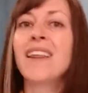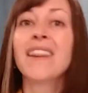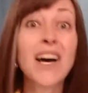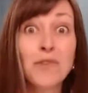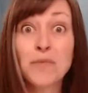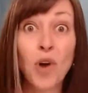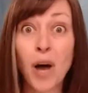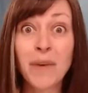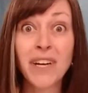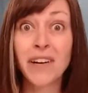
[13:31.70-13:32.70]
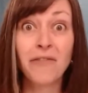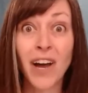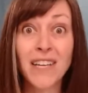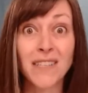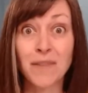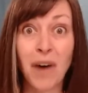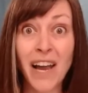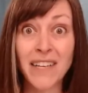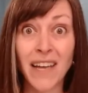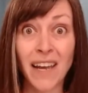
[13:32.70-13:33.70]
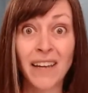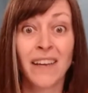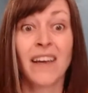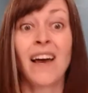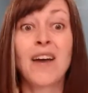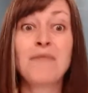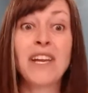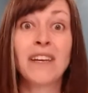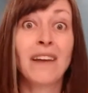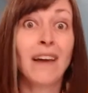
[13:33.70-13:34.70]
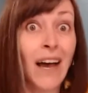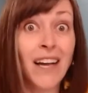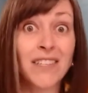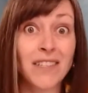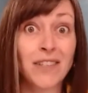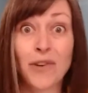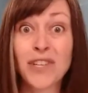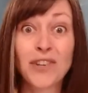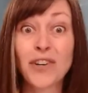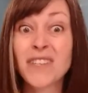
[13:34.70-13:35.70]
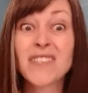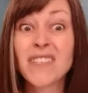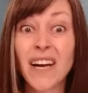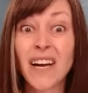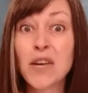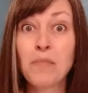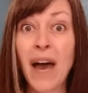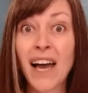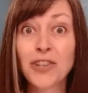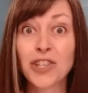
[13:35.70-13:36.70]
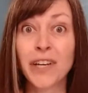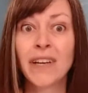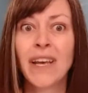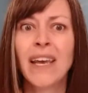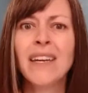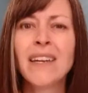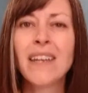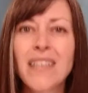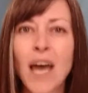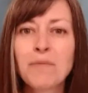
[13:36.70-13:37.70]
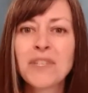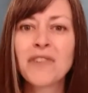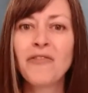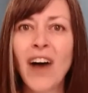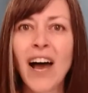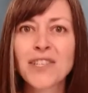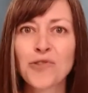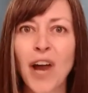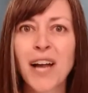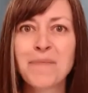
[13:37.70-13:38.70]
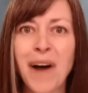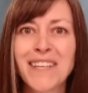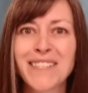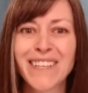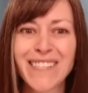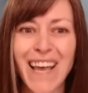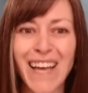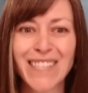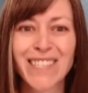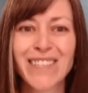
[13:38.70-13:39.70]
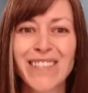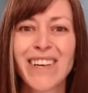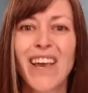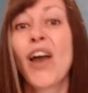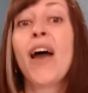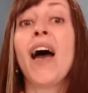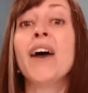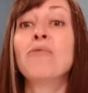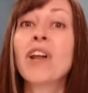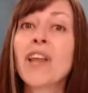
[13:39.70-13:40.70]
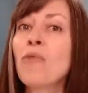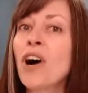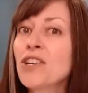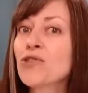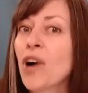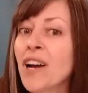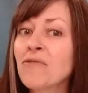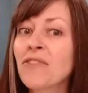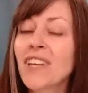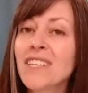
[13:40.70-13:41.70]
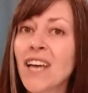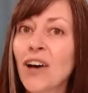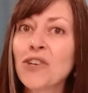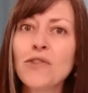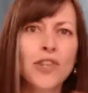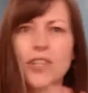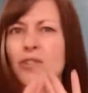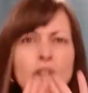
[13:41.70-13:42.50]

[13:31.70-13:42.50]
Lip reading: That was prominent advice in my day. I mean, I started studying passion in an attempt to fast-track my success. And while I want to triumphantly tell you, just